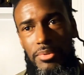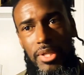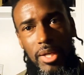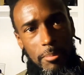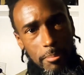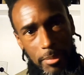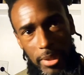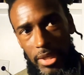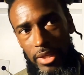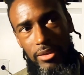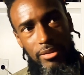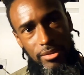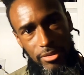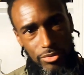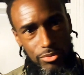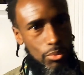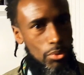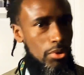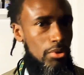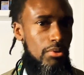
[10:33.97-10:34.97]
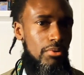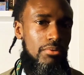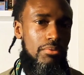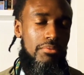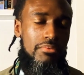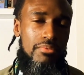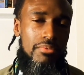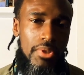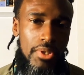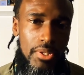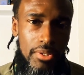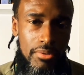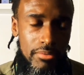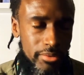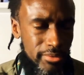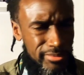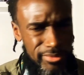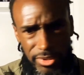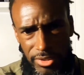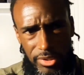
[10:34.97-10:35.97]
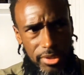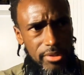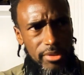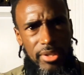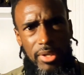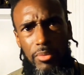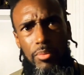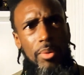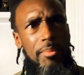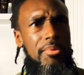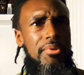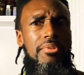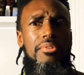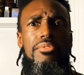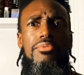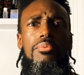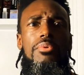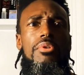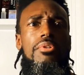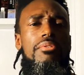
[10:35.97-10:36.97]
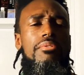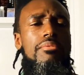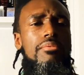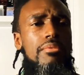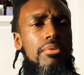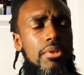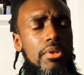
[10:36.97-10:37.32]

You got men in this world, right? Just like you got women in this world.